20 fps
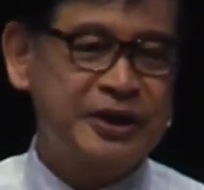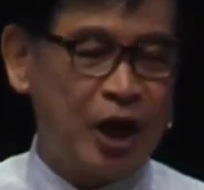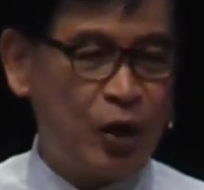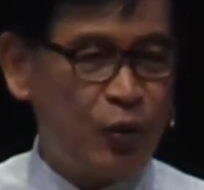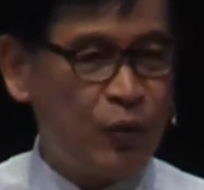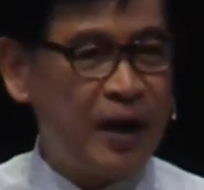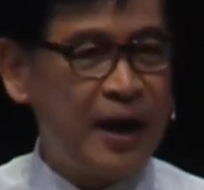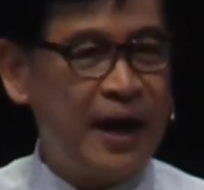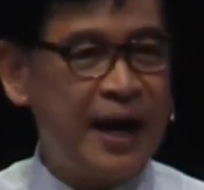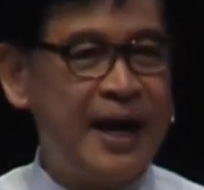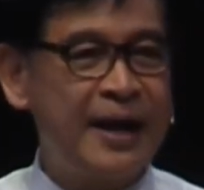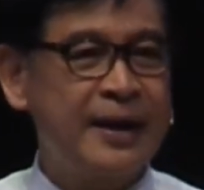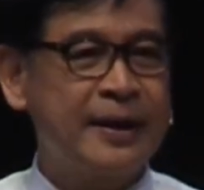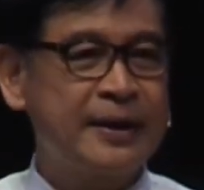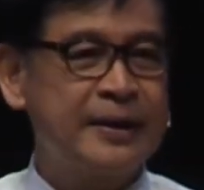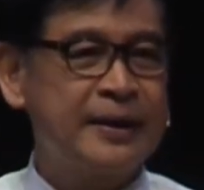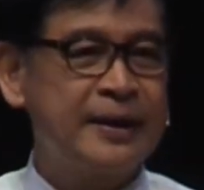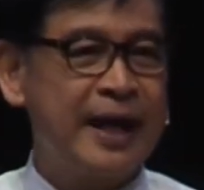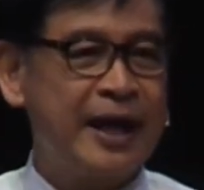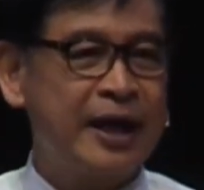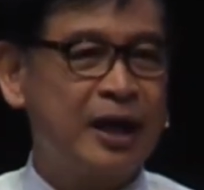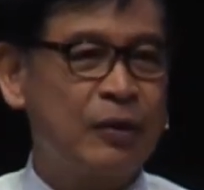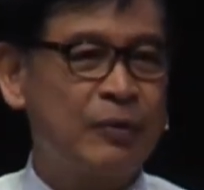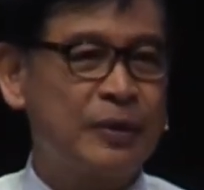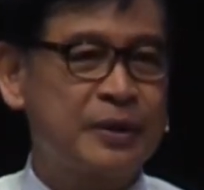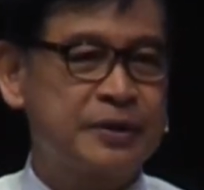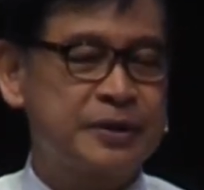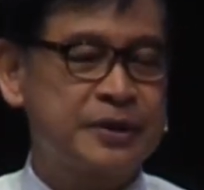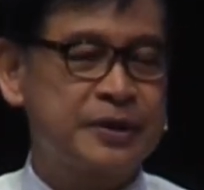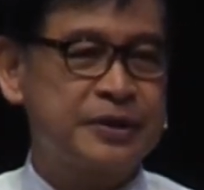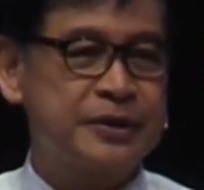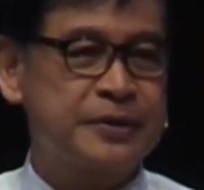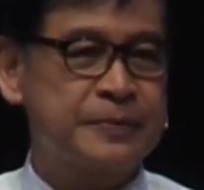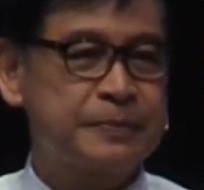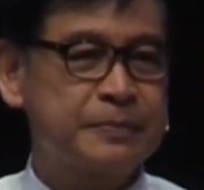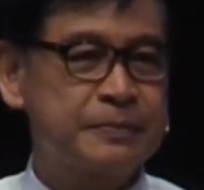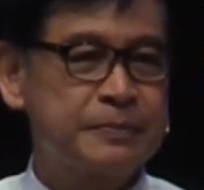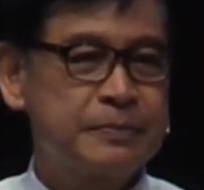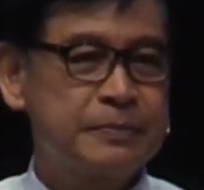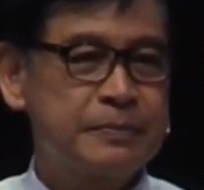our hunger and our thirst?
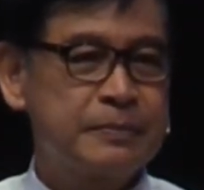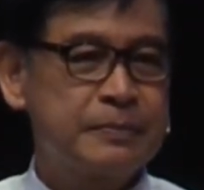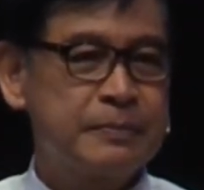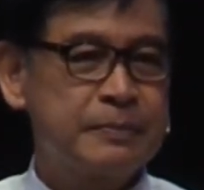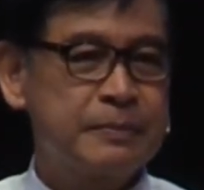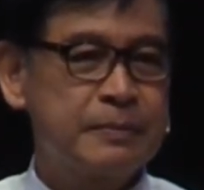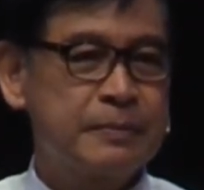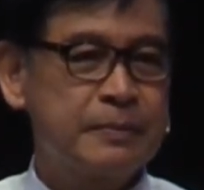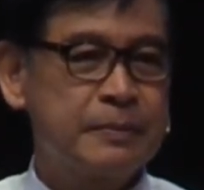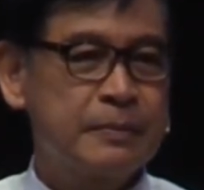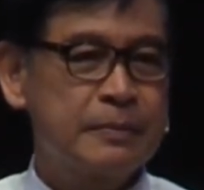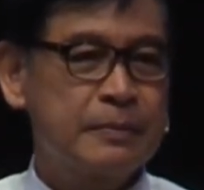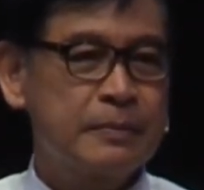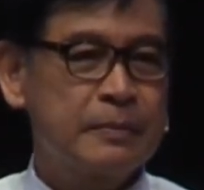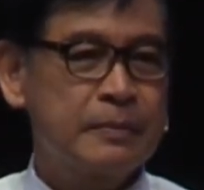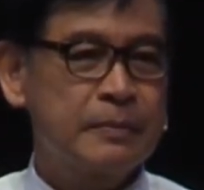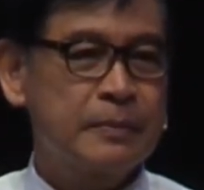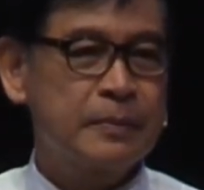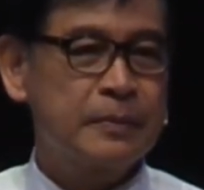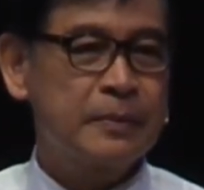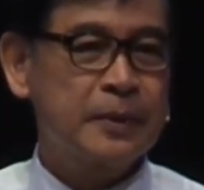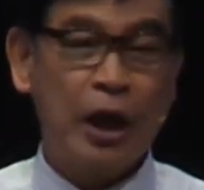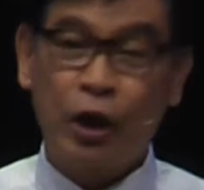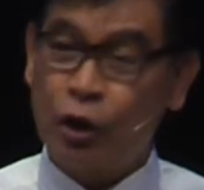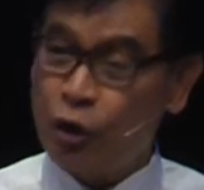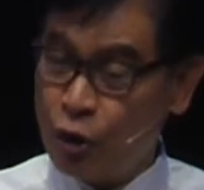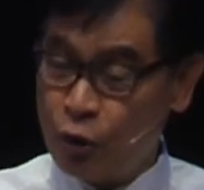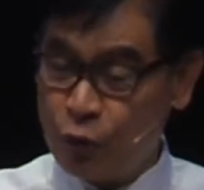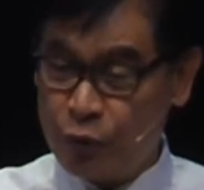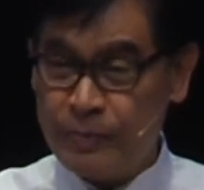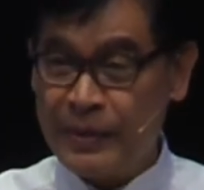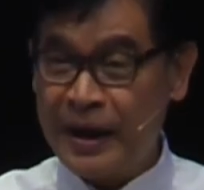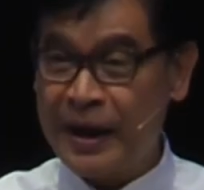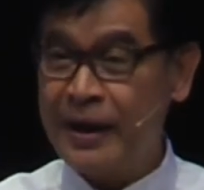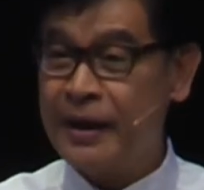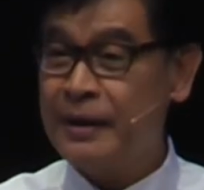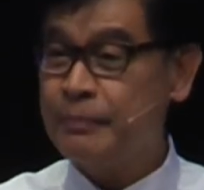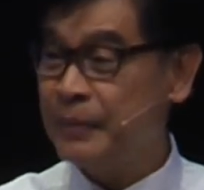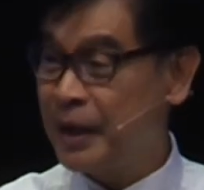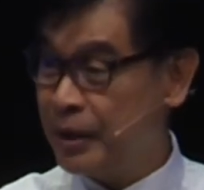And the Lord
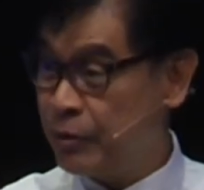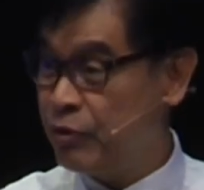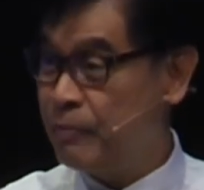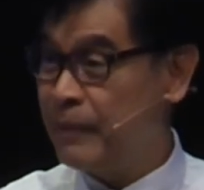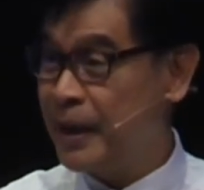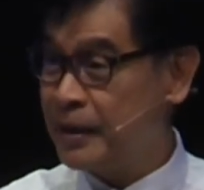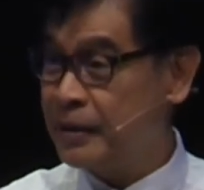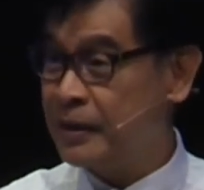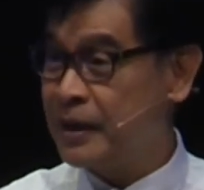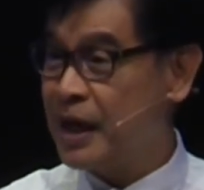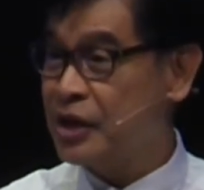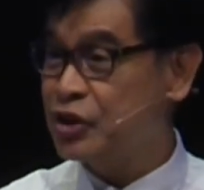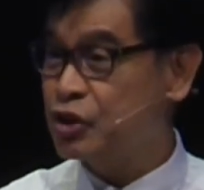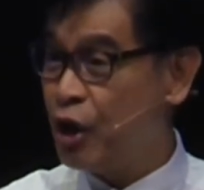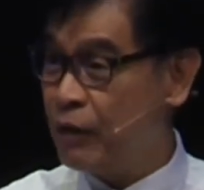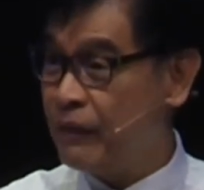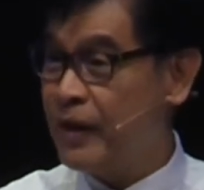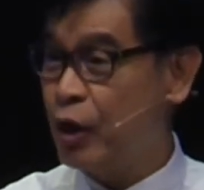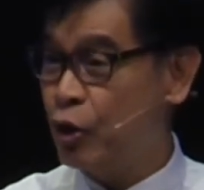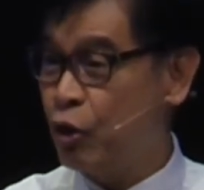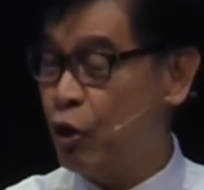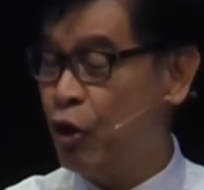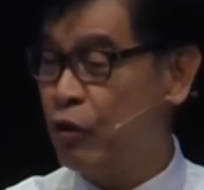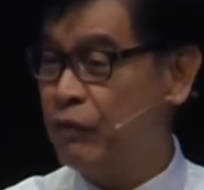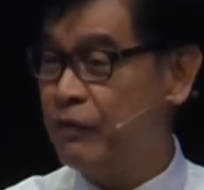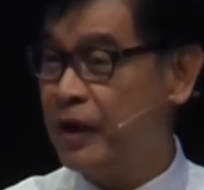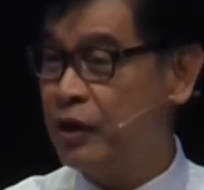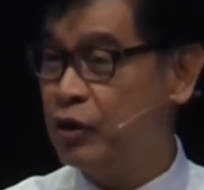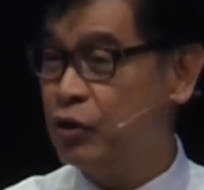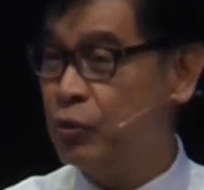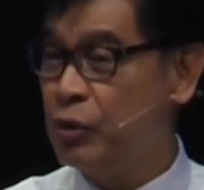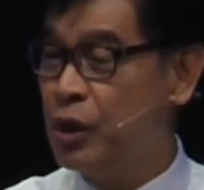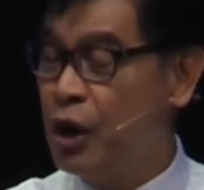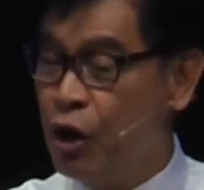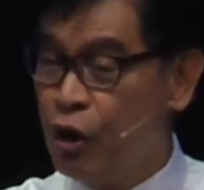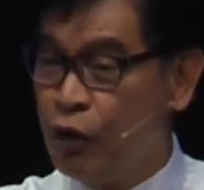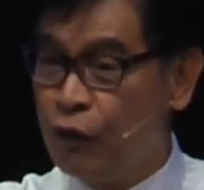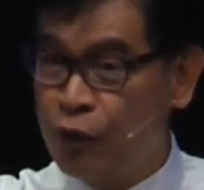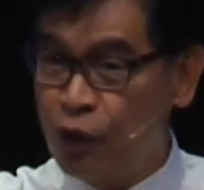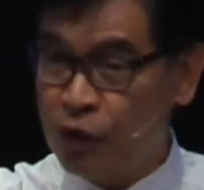reminded us of our core value.
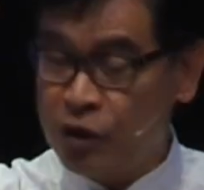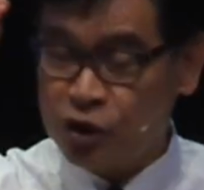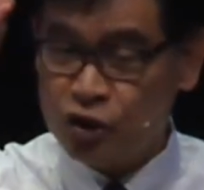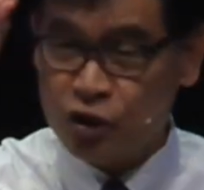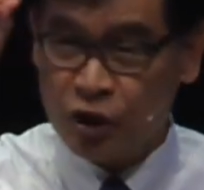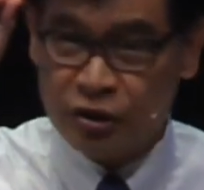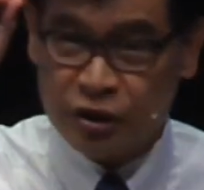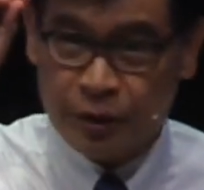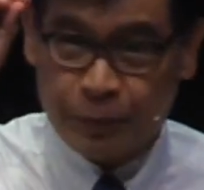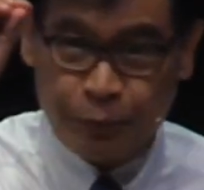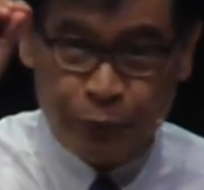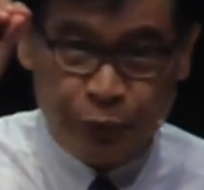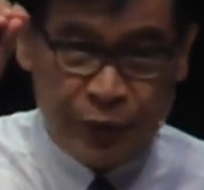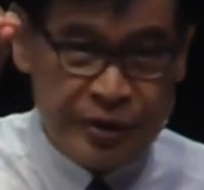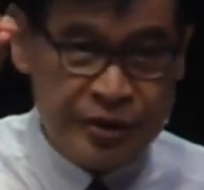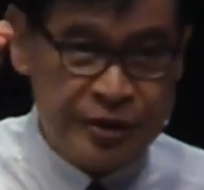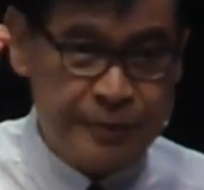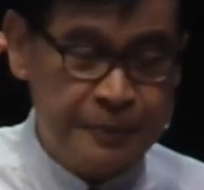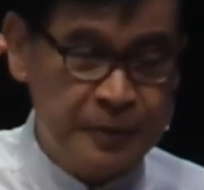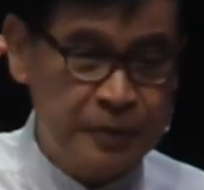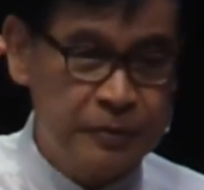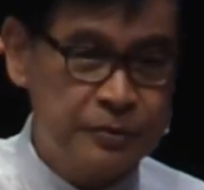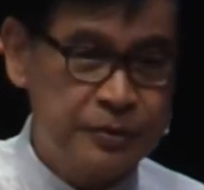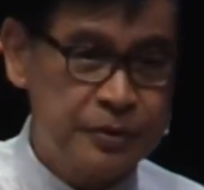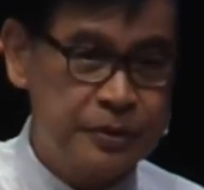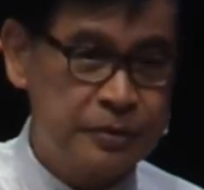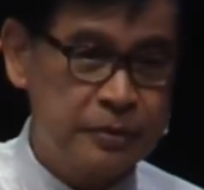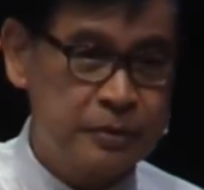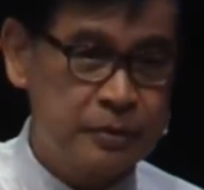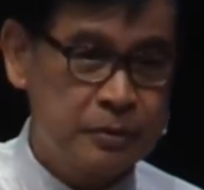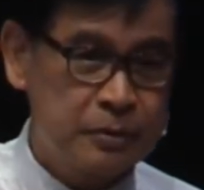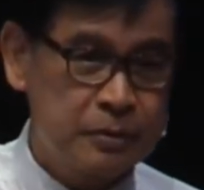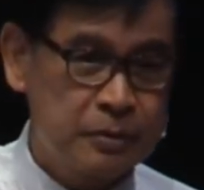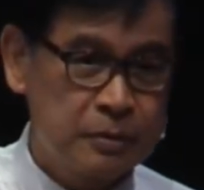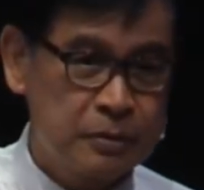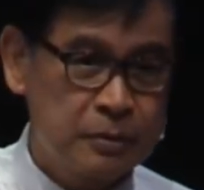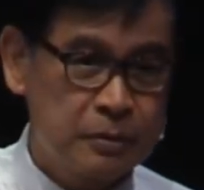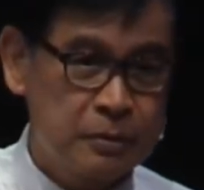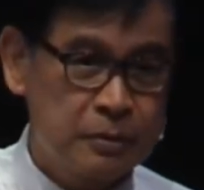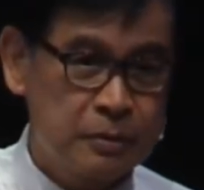Focus on the principles.
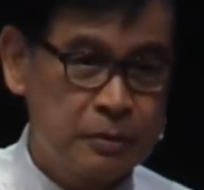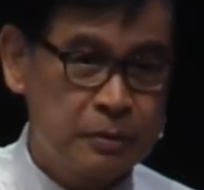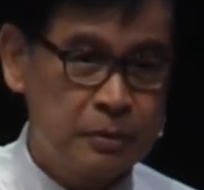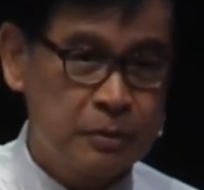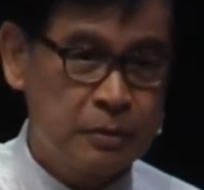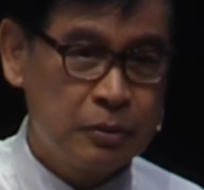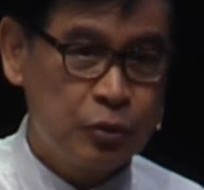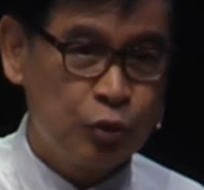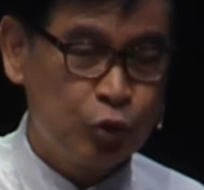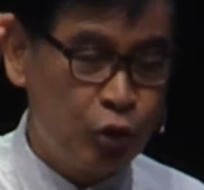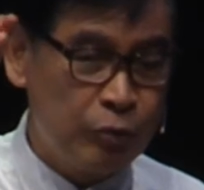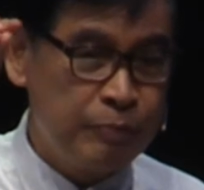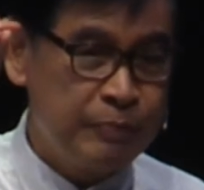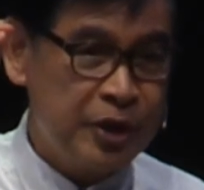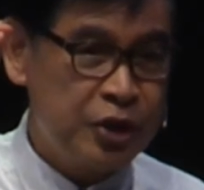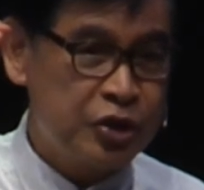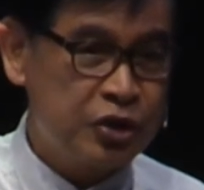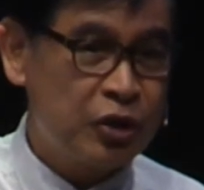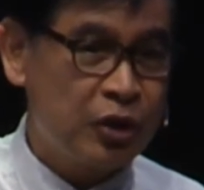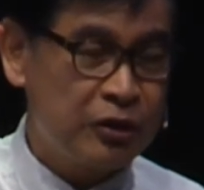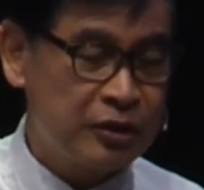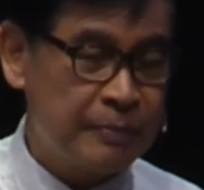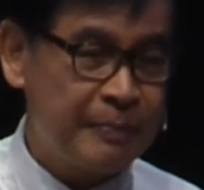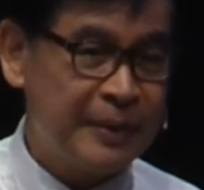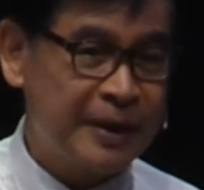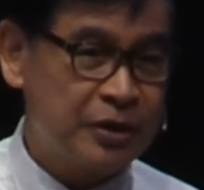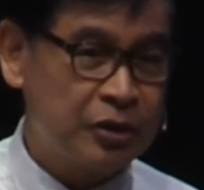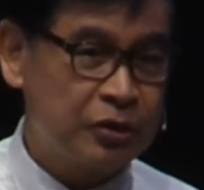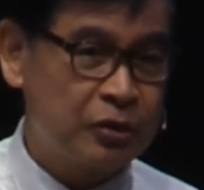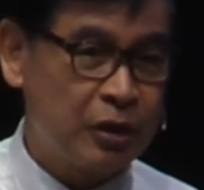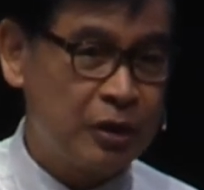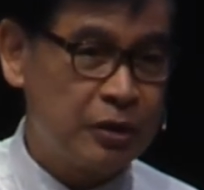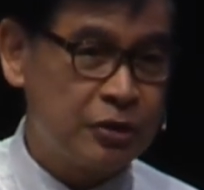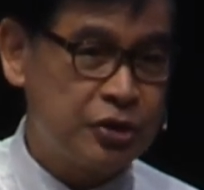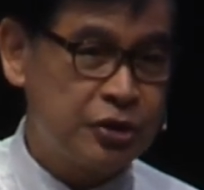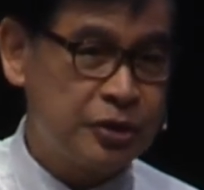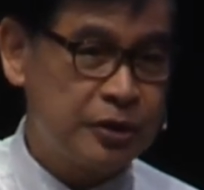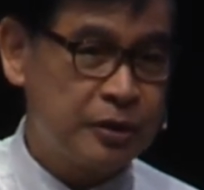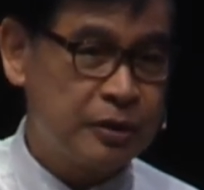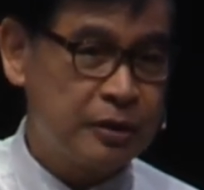Don't major on the
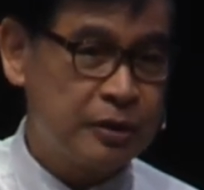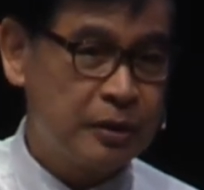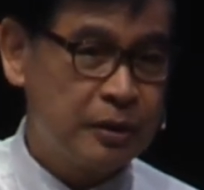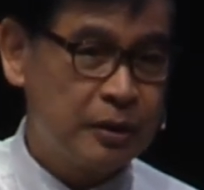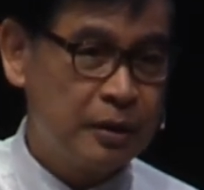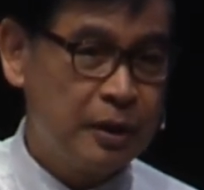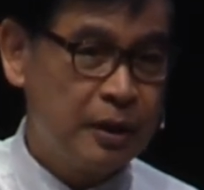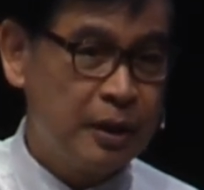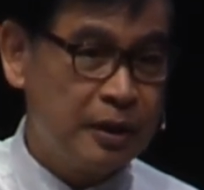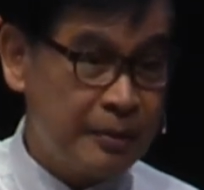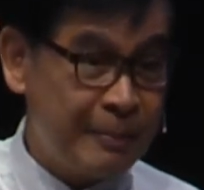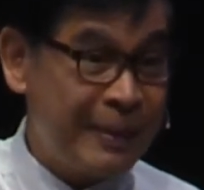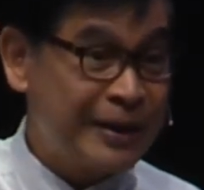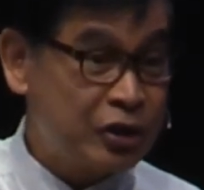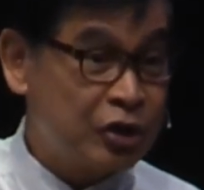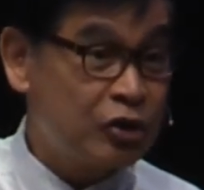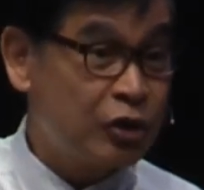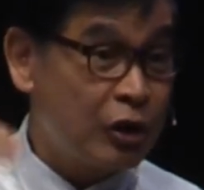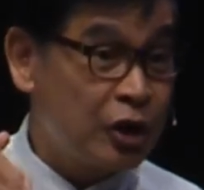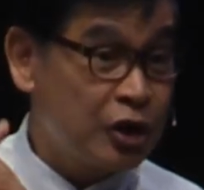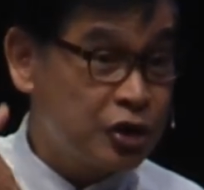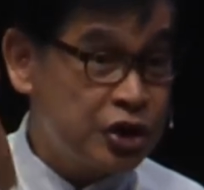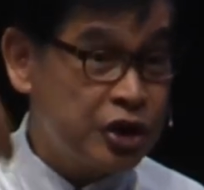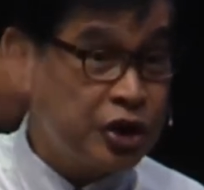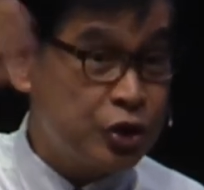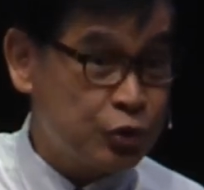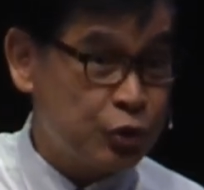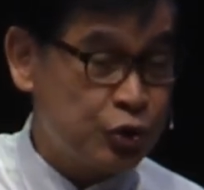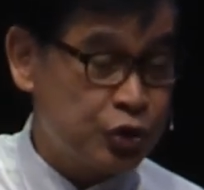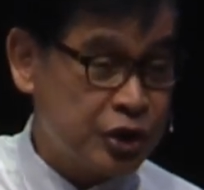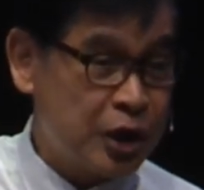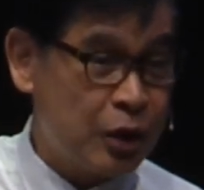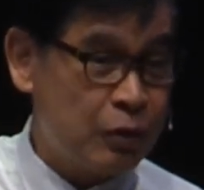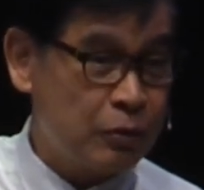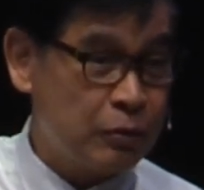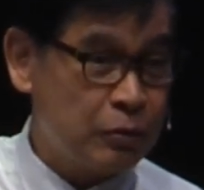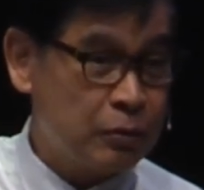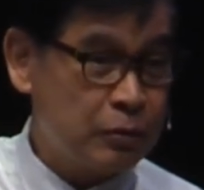methodology. The methodology is to shout.